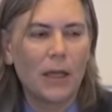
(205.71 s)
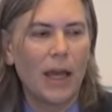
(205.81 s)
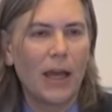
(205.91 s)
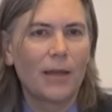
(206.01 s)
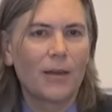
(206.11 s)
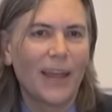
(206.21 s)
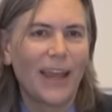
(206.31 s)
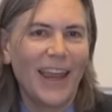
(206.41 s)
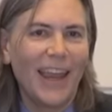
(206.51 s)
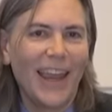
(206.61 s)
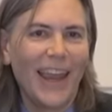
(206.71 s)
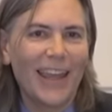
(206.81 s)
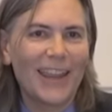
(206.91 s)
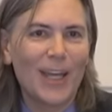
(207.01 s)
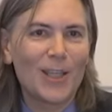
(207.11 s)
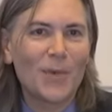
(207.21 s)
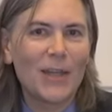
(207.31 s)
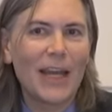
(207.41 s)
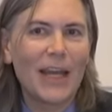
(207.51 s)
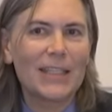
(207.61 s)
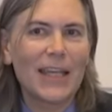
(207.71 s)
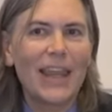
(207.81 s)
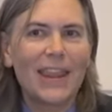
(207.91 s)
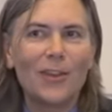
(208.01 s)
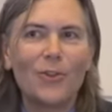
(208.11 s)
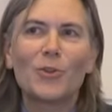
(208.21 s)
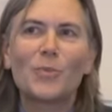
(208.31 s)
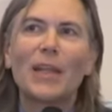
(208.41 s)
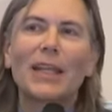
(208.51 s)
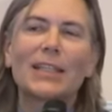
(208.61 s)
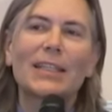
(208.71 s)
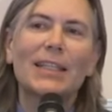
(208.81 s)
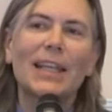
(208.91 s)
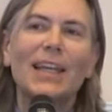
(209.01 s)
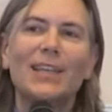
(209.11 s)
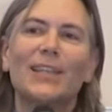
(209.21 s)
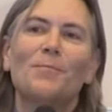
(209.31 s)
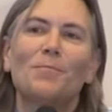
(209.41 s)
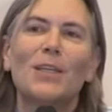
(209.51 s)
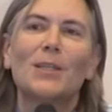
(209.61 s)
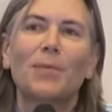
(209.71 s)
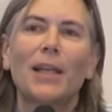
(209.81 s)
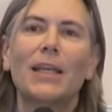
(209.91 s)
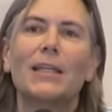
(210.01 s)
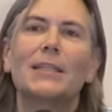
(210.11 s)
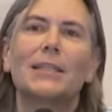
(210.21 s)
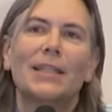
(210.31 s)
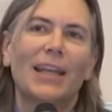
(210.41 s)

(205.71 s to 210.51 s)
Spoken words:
and that's because I think there's been a slight misplace,